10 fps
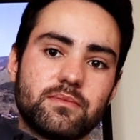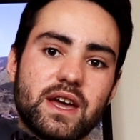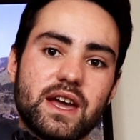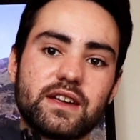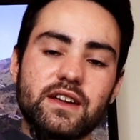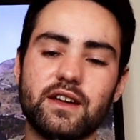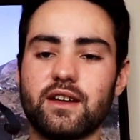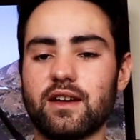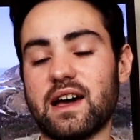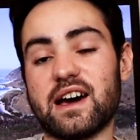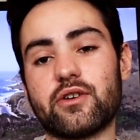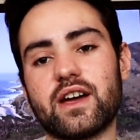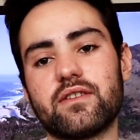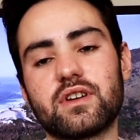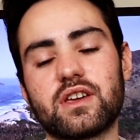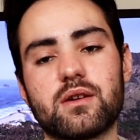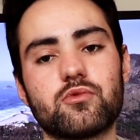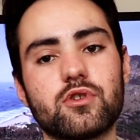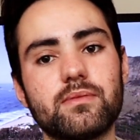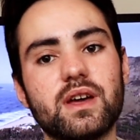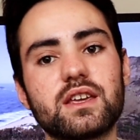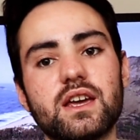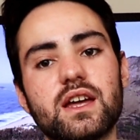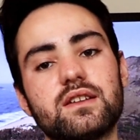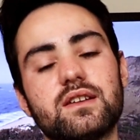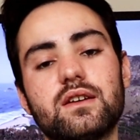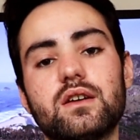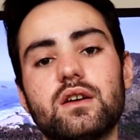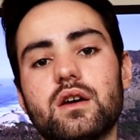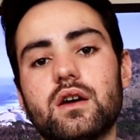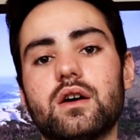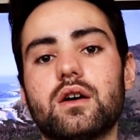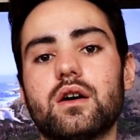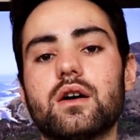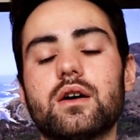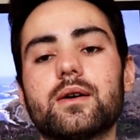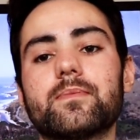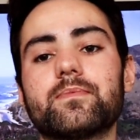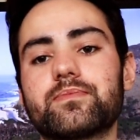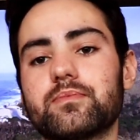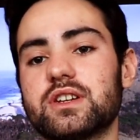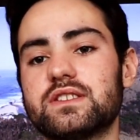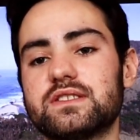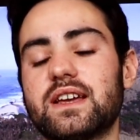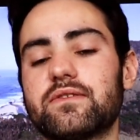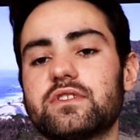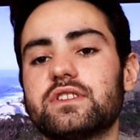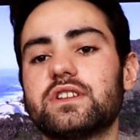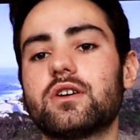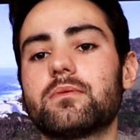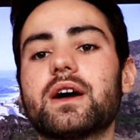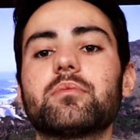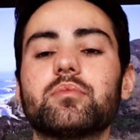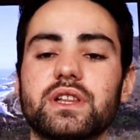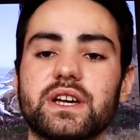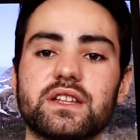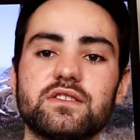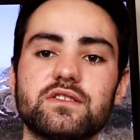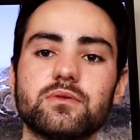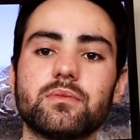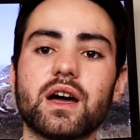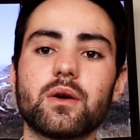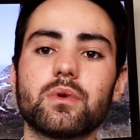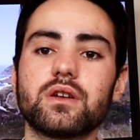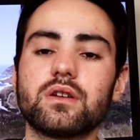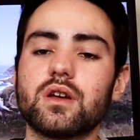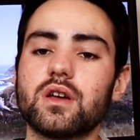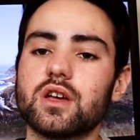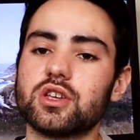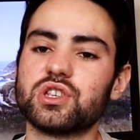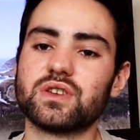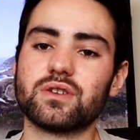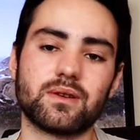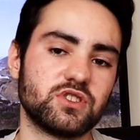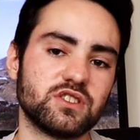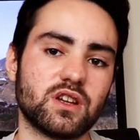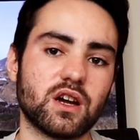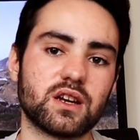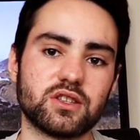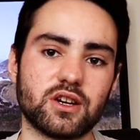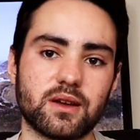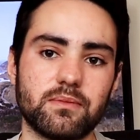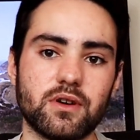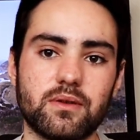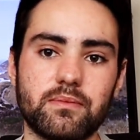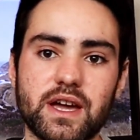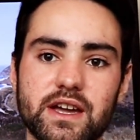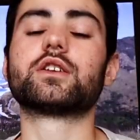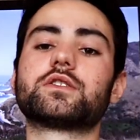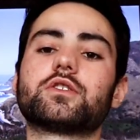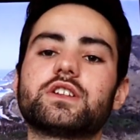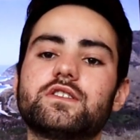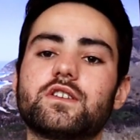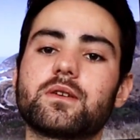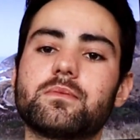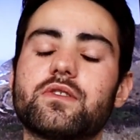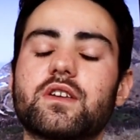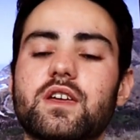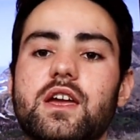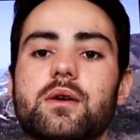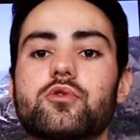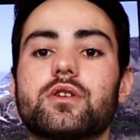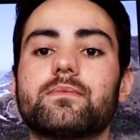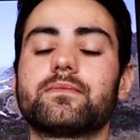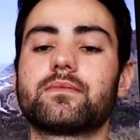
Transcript: bag. I don't have a camera bag yet. But it's definitely on my plans to buy one. So I'm just not gonna talk about a bag. So let's talk about the camera.